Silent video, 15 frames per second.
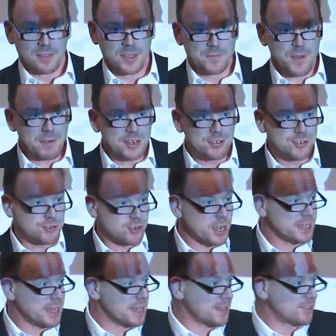The very
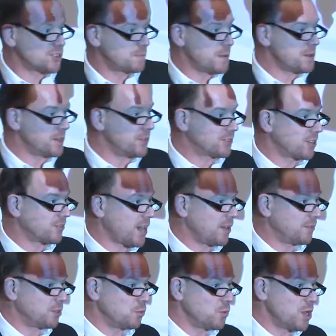striking experience
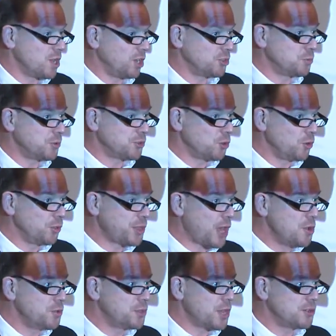around the world was that
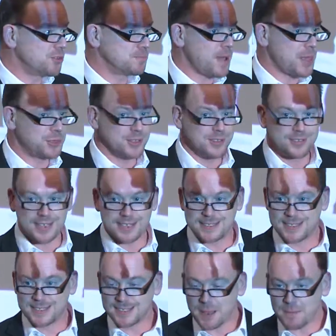although those methods did
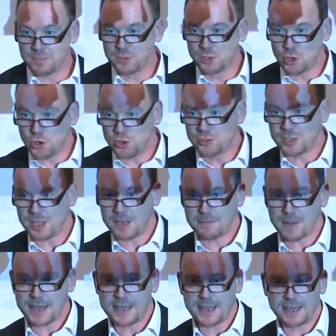some good in
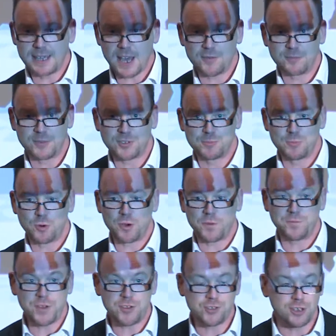making governments more
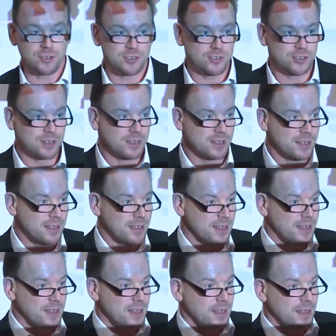efficient,
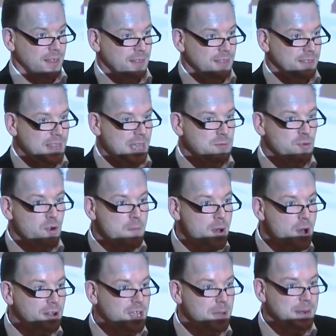they were
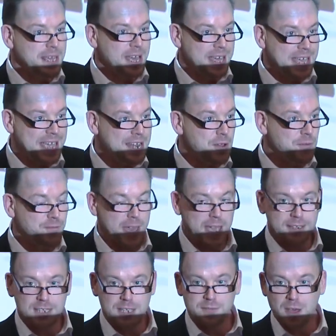remarkably
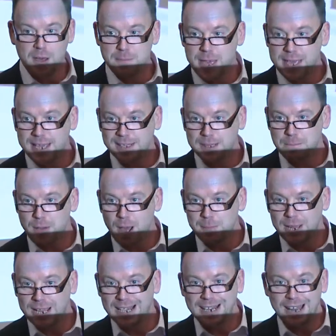ineffective at making the
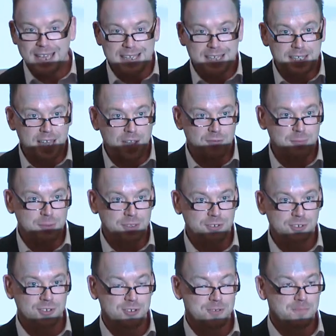public like
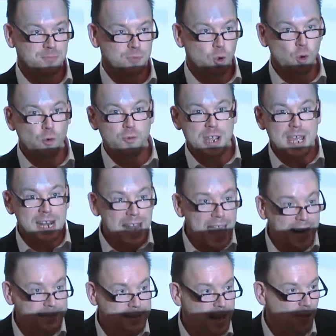governments or re
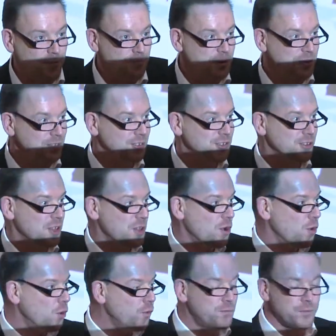elect governments
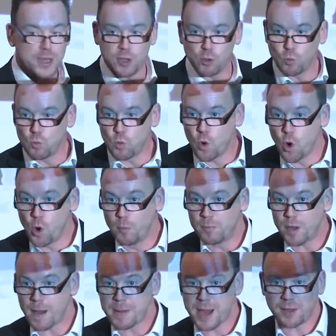who feel
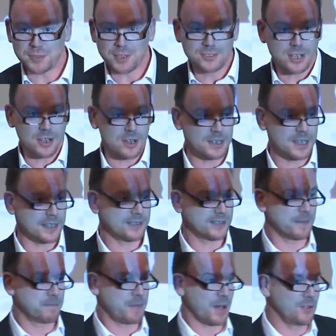warm about the targets
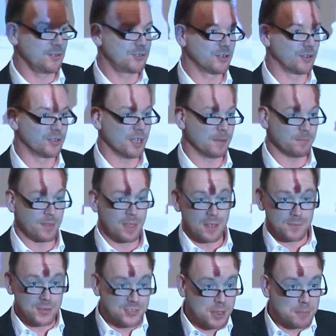imposed on them
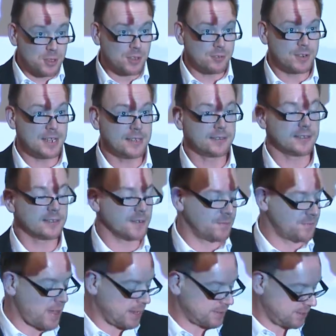for some of the reasons, in
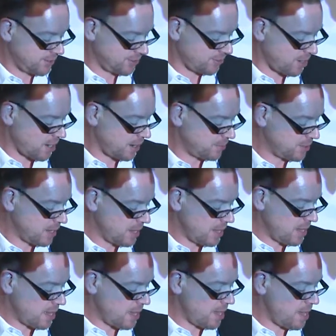fact, described
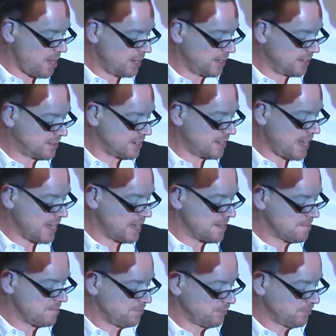uh, earlier today.